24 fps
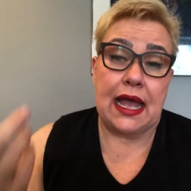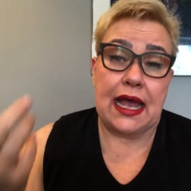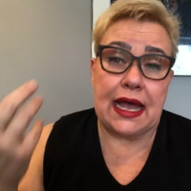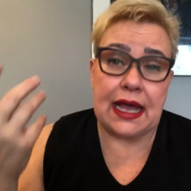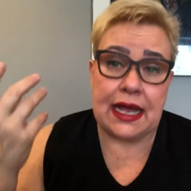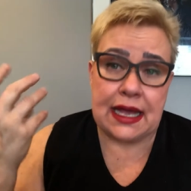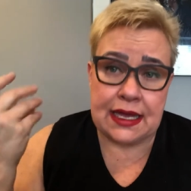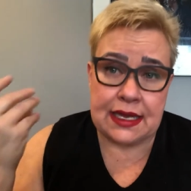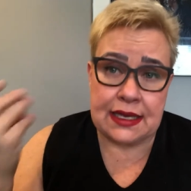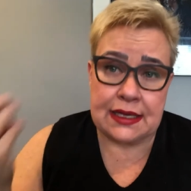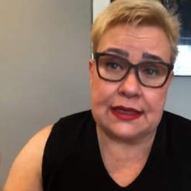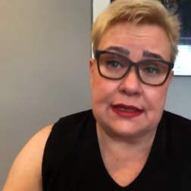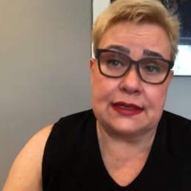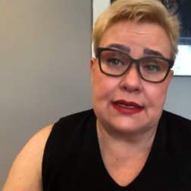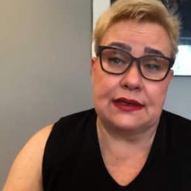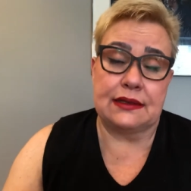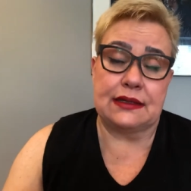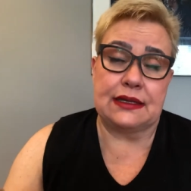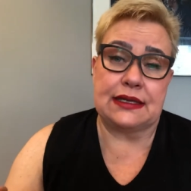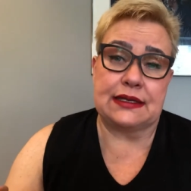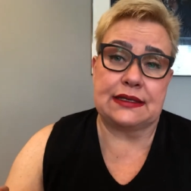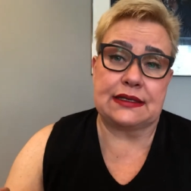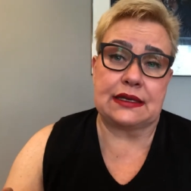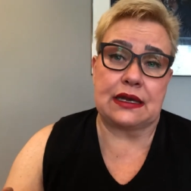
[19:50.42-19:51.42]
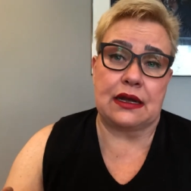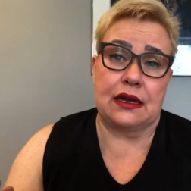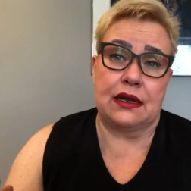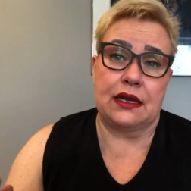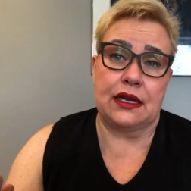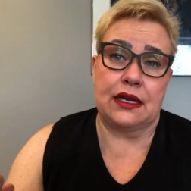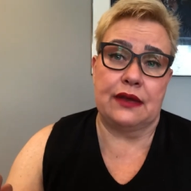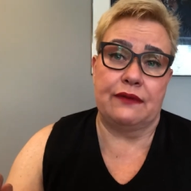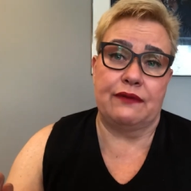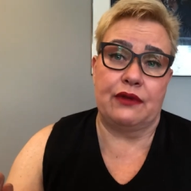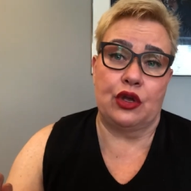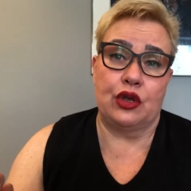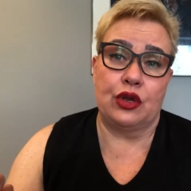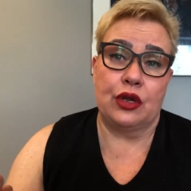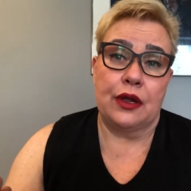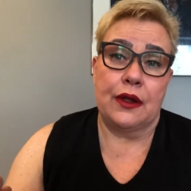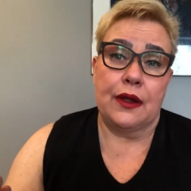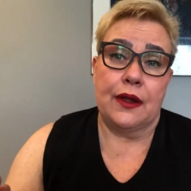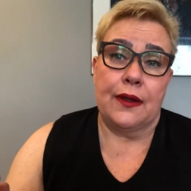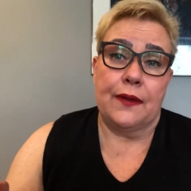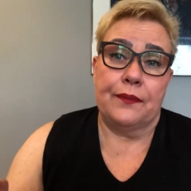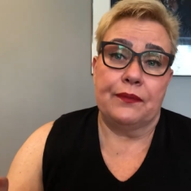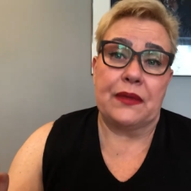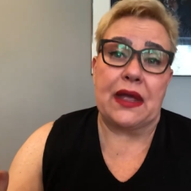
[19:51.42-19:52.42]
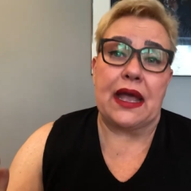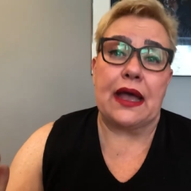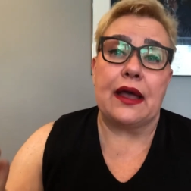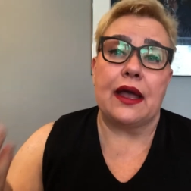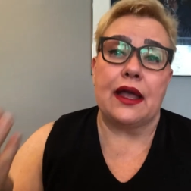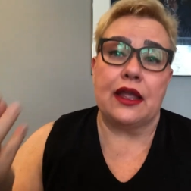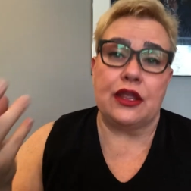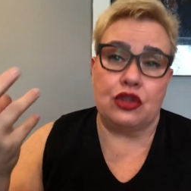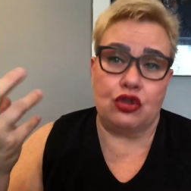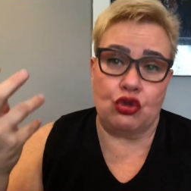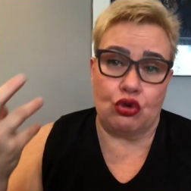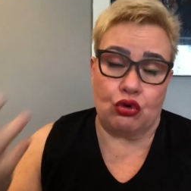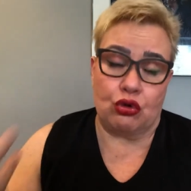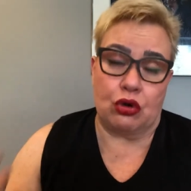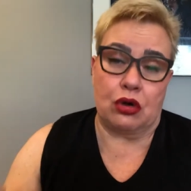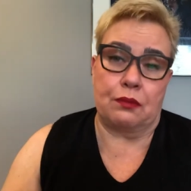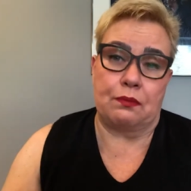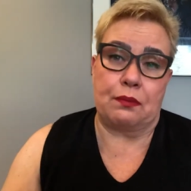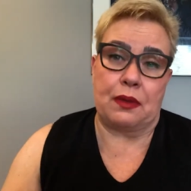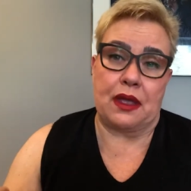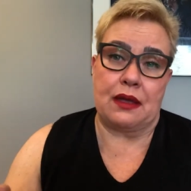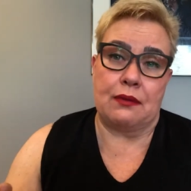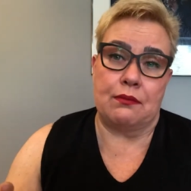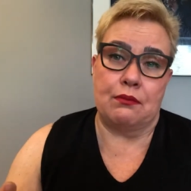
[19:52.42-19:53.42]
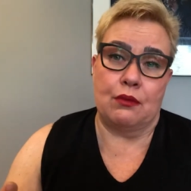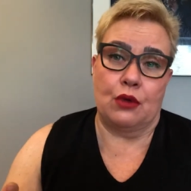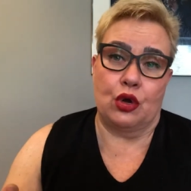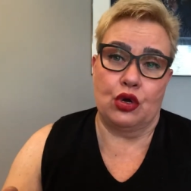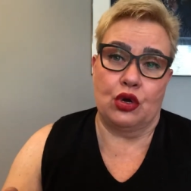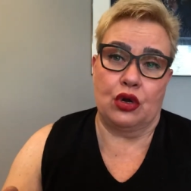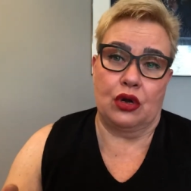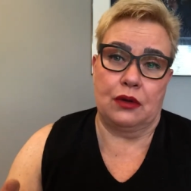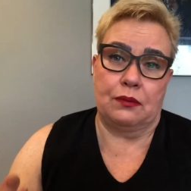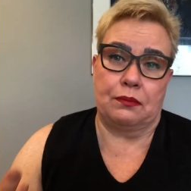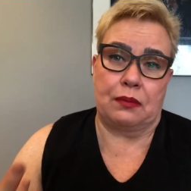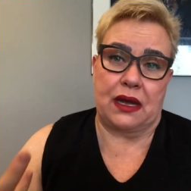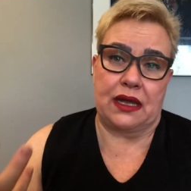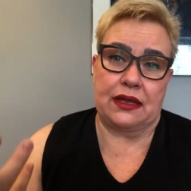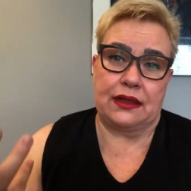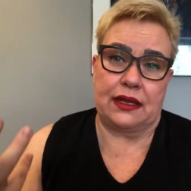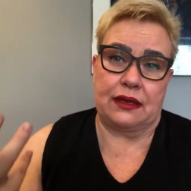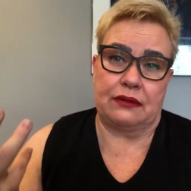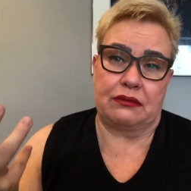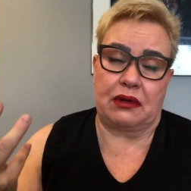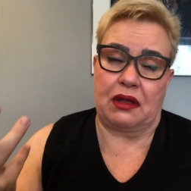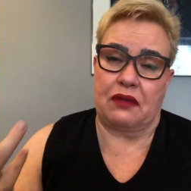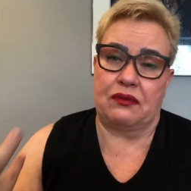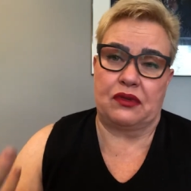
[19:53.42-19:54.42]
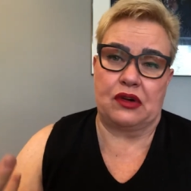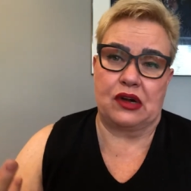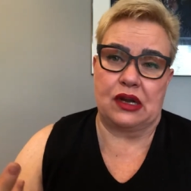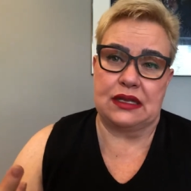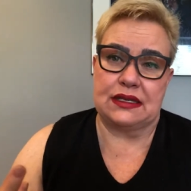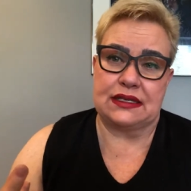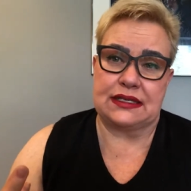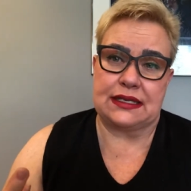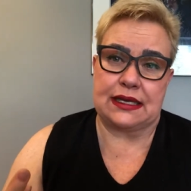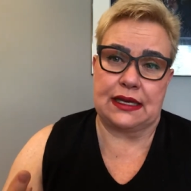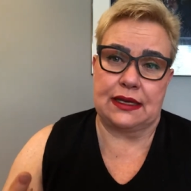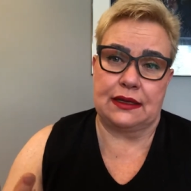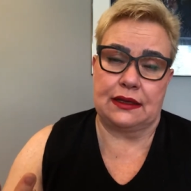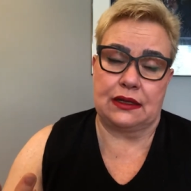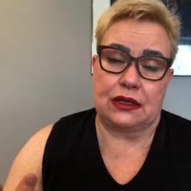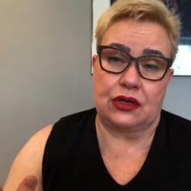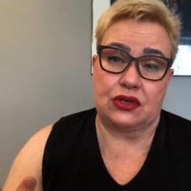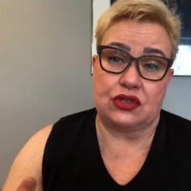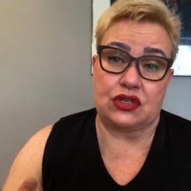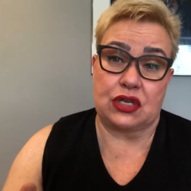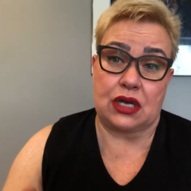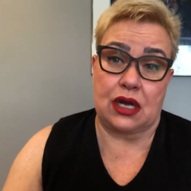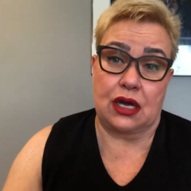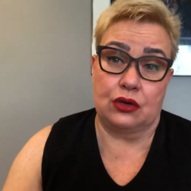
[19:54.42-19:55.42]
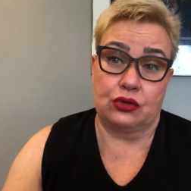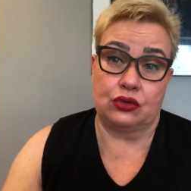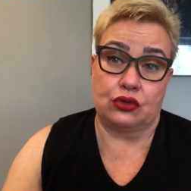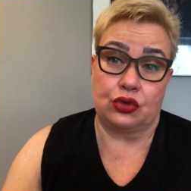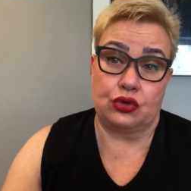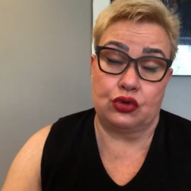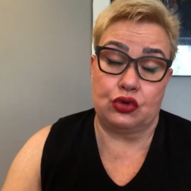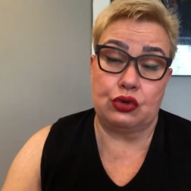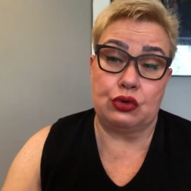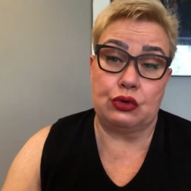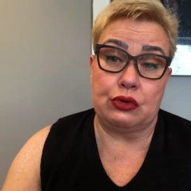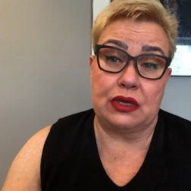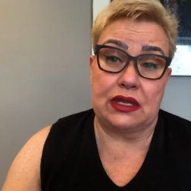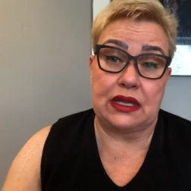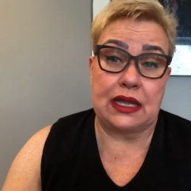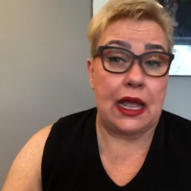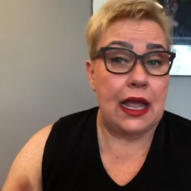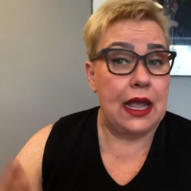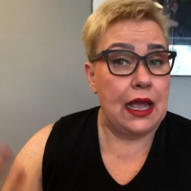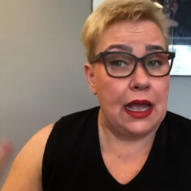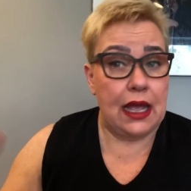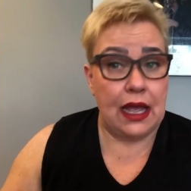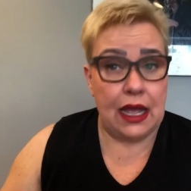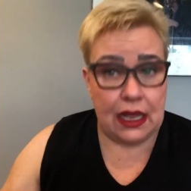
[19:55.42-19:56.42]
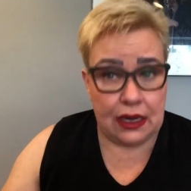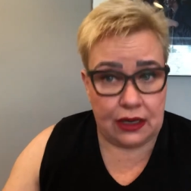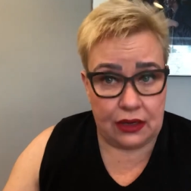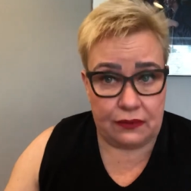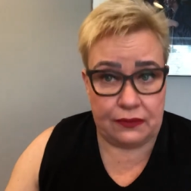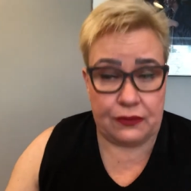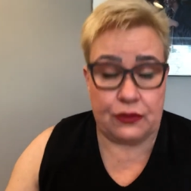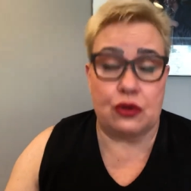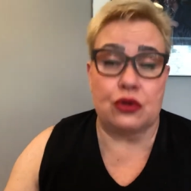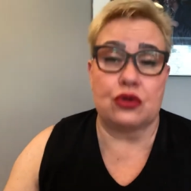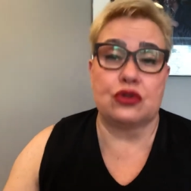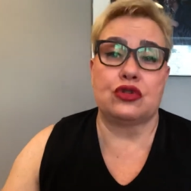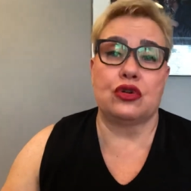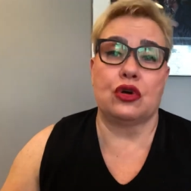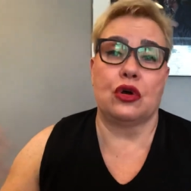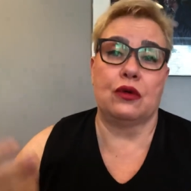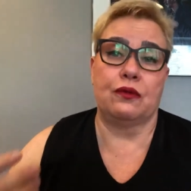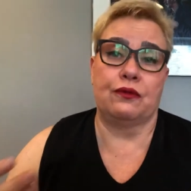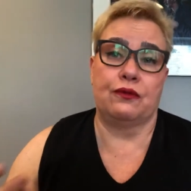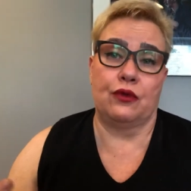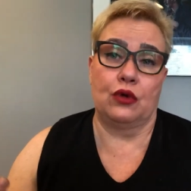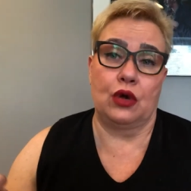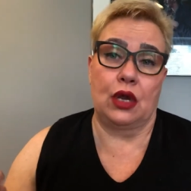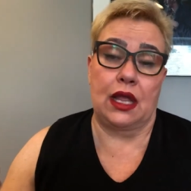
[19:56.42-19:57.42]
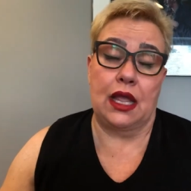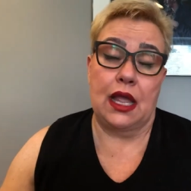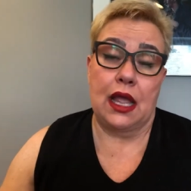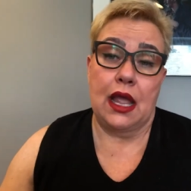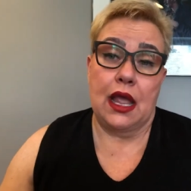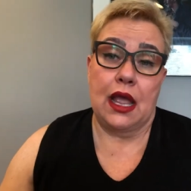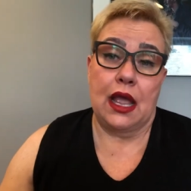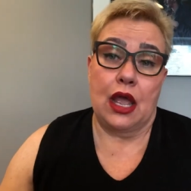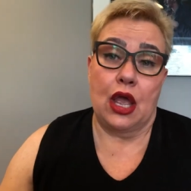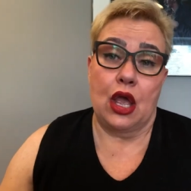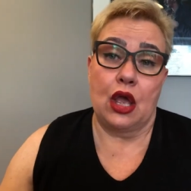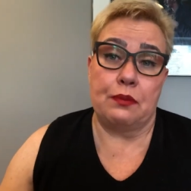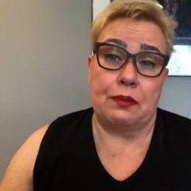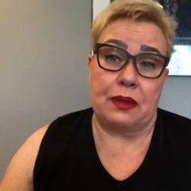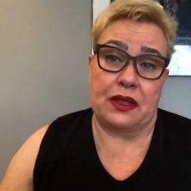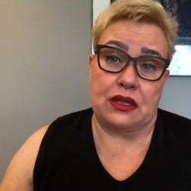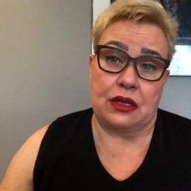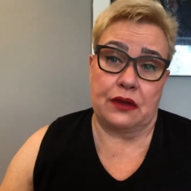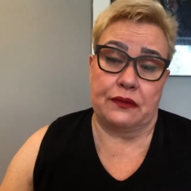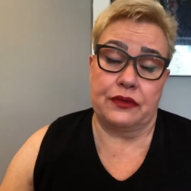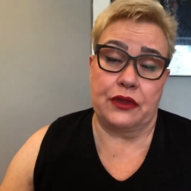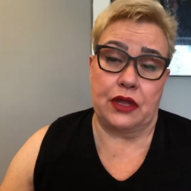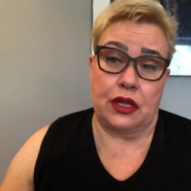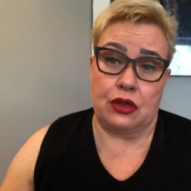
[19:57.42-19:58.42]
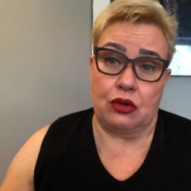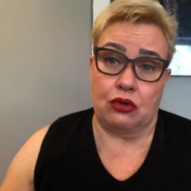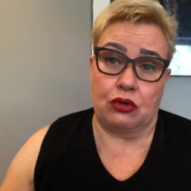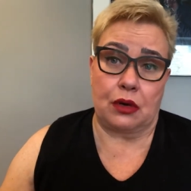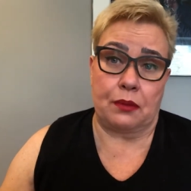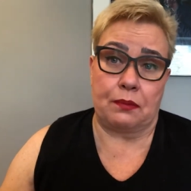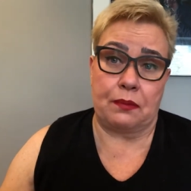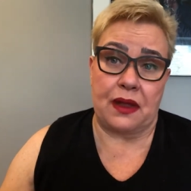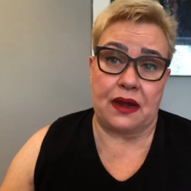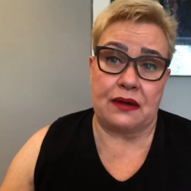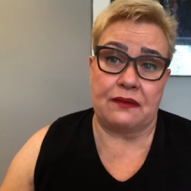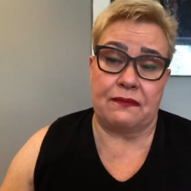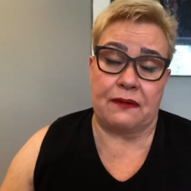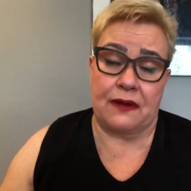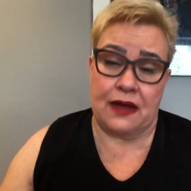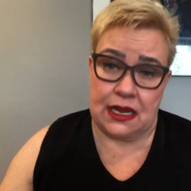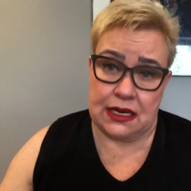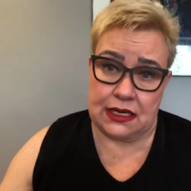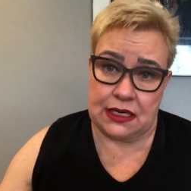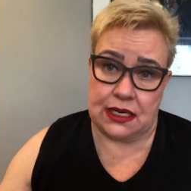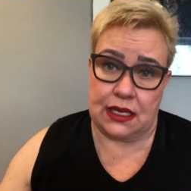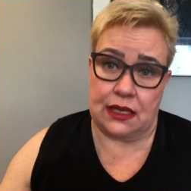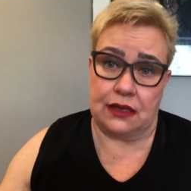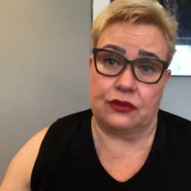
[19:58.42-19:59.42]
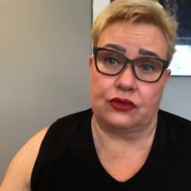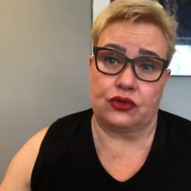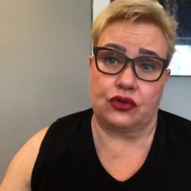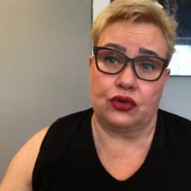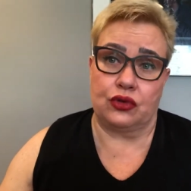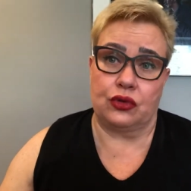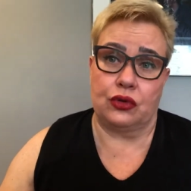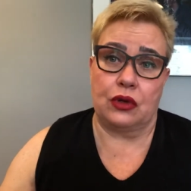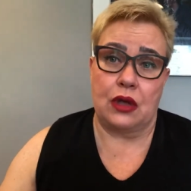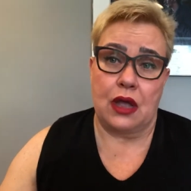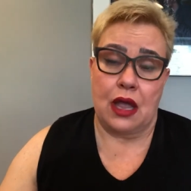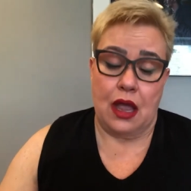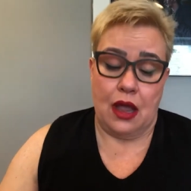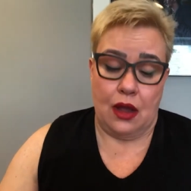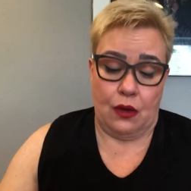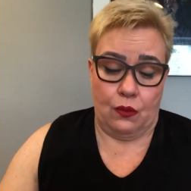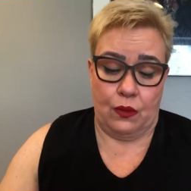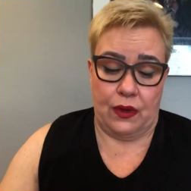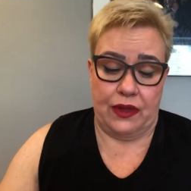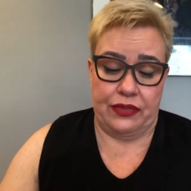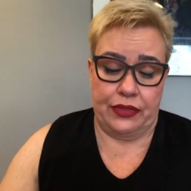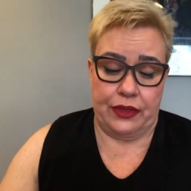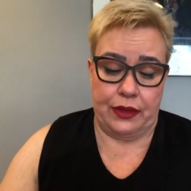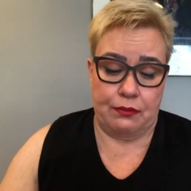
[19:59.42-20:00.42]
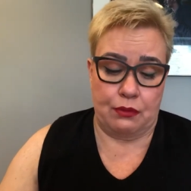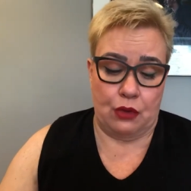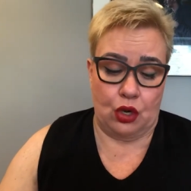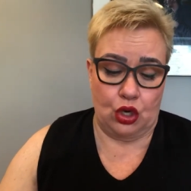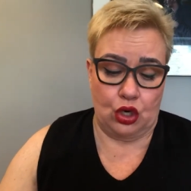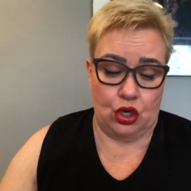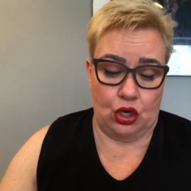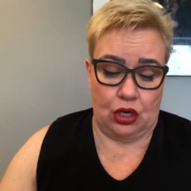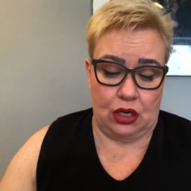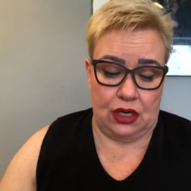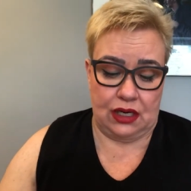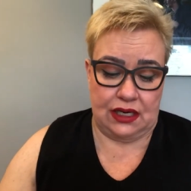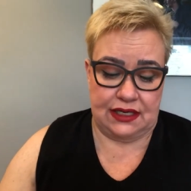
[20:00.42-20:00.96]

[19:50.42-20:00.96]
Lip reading: and this kind of a European model by the reference centers how to do it, and of course hopefully a bit of the European funding too when the model